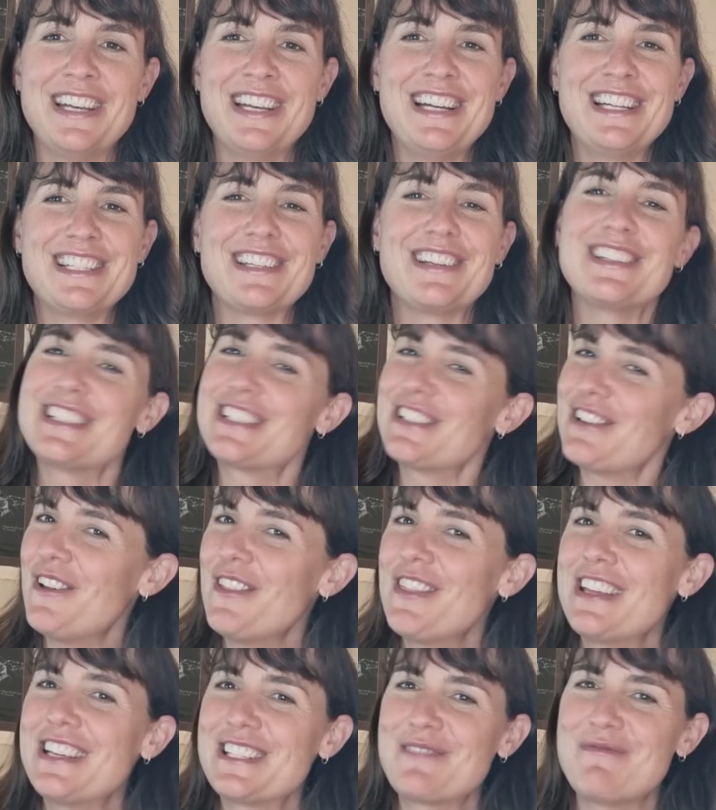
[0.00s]
So does all
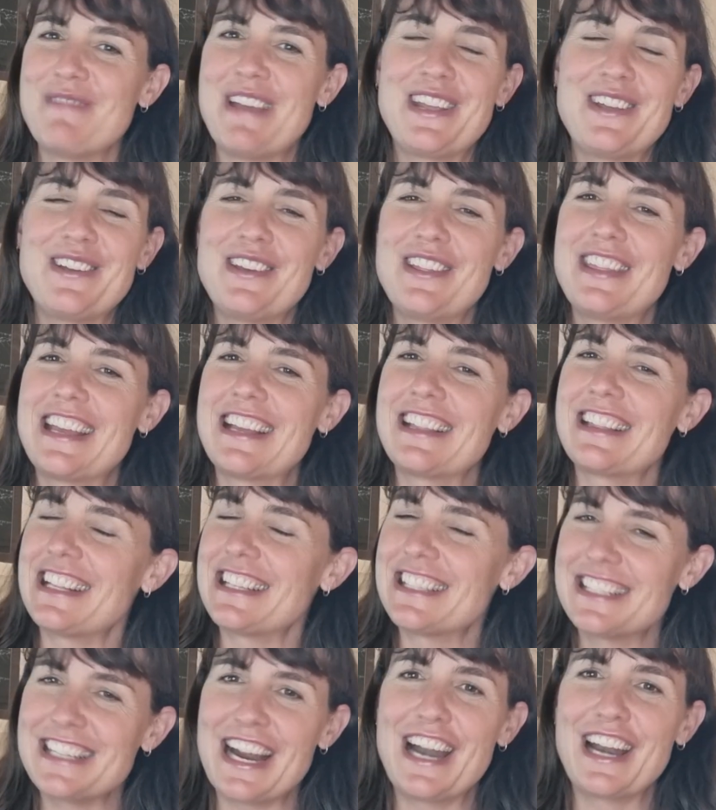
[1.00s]
this make you think that
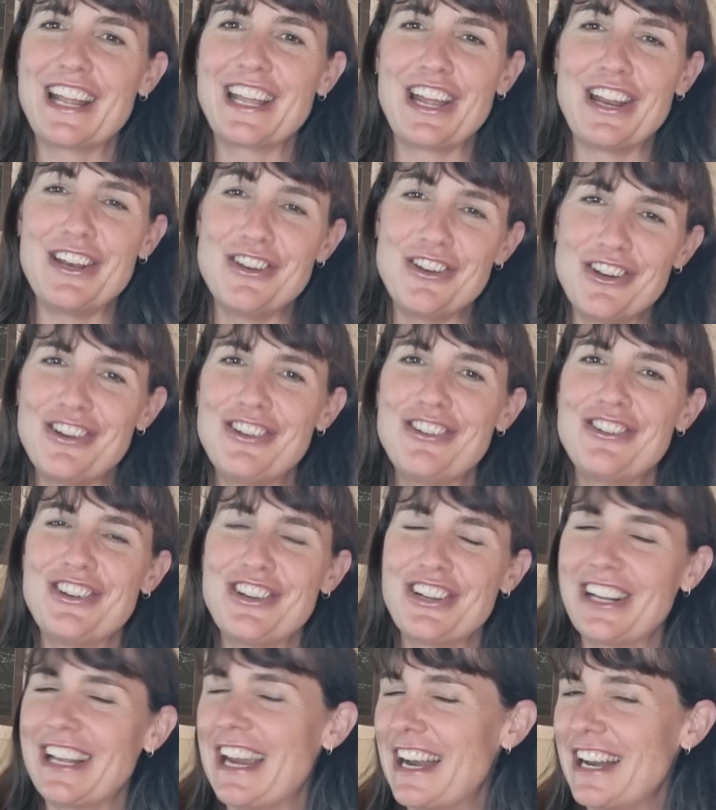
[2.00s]
starting a new
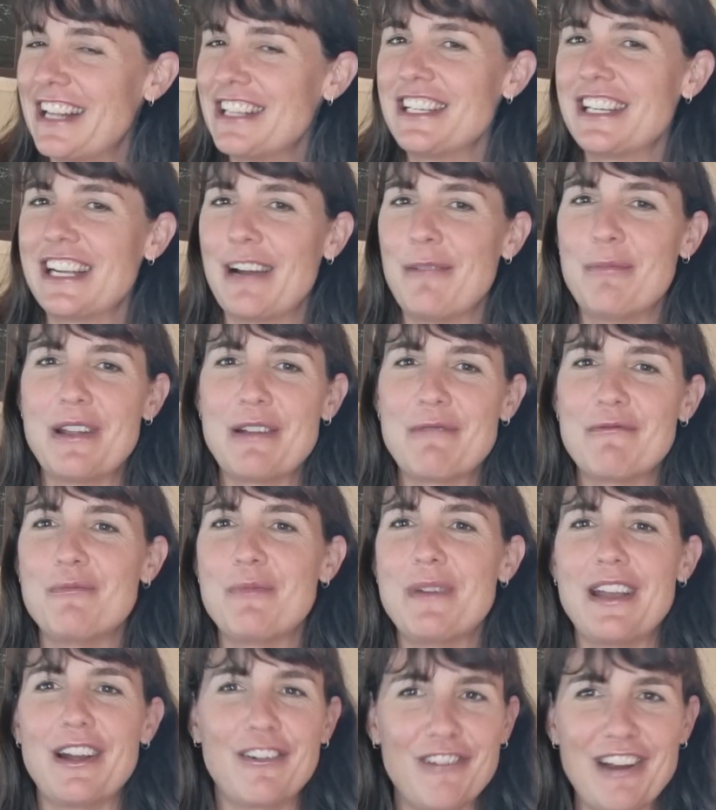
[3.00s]
nuclear energy company would
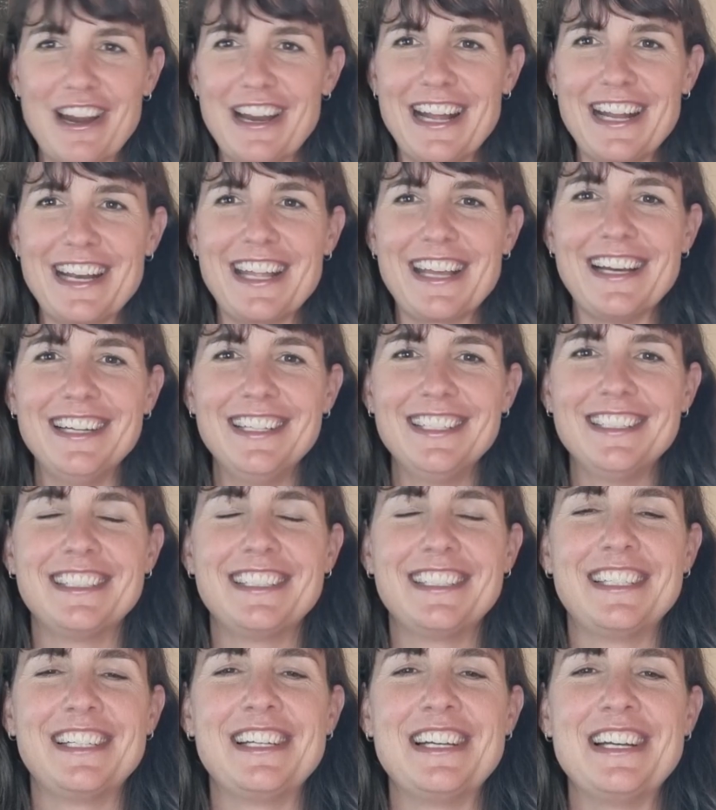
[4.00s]
be a great idea?
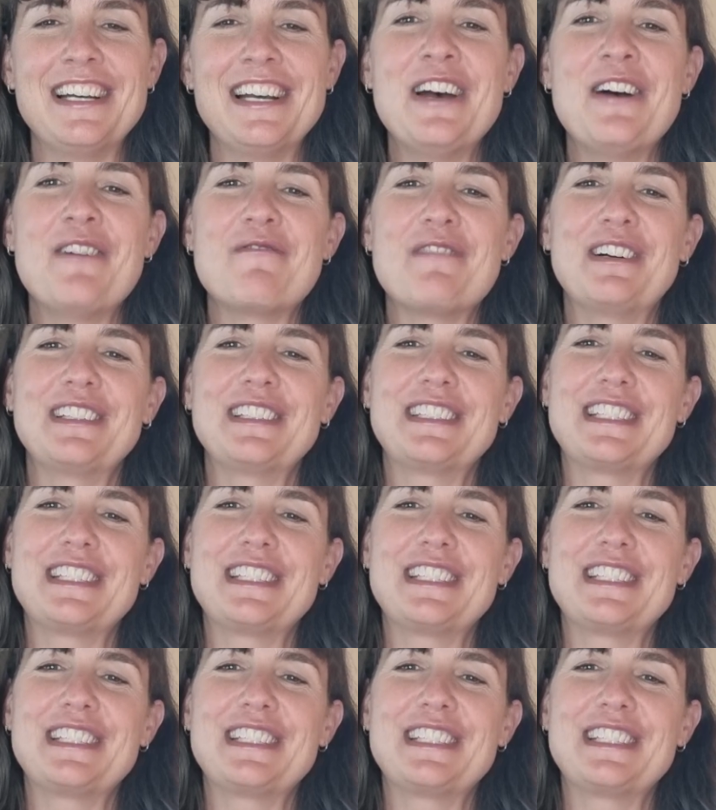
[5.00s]
Well,